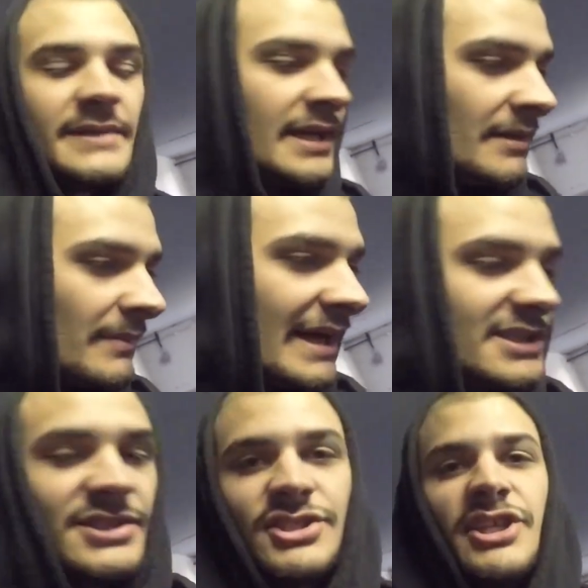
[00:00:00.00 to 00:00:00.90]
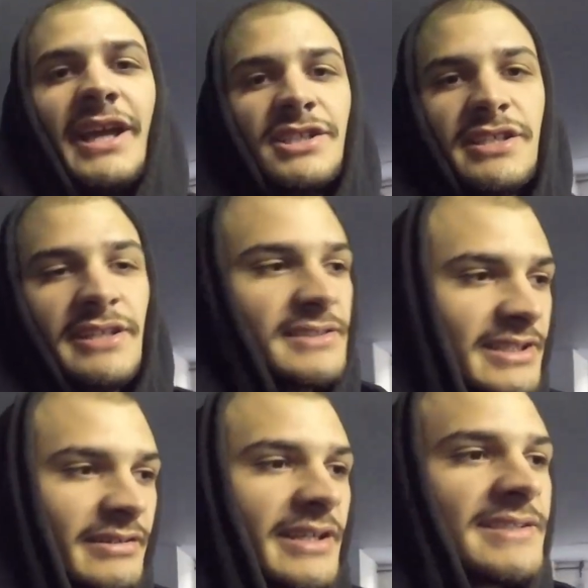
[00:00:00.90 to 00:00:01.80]
I changed the
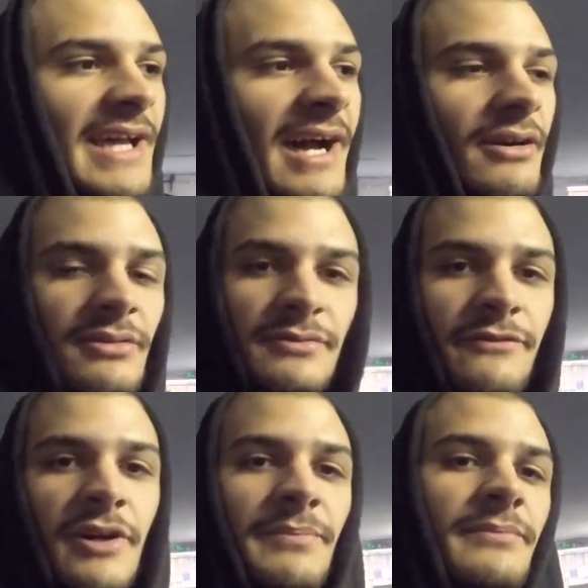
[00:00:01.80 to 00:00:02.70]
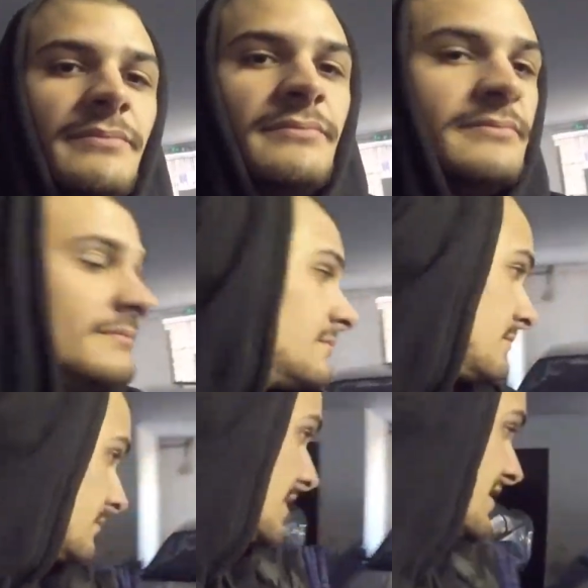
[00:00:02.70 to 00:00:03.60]
interiors out from
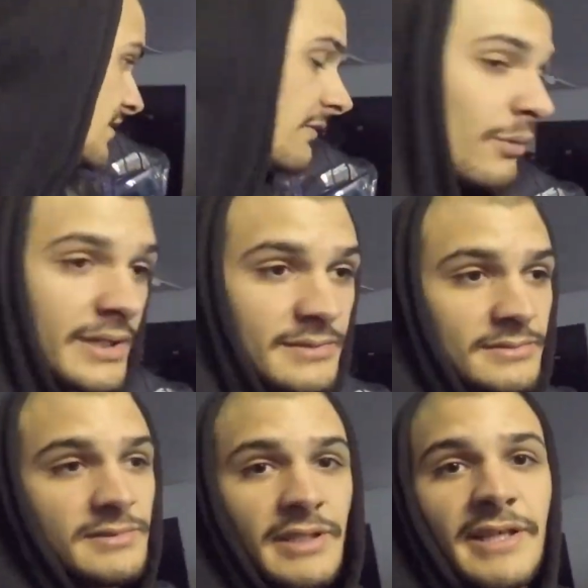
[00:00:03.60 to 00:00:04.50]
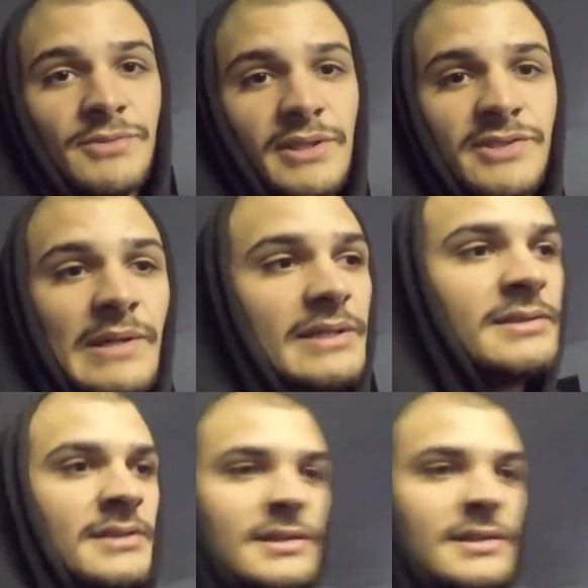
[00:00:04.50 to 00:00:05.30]
the silver one to this one as well.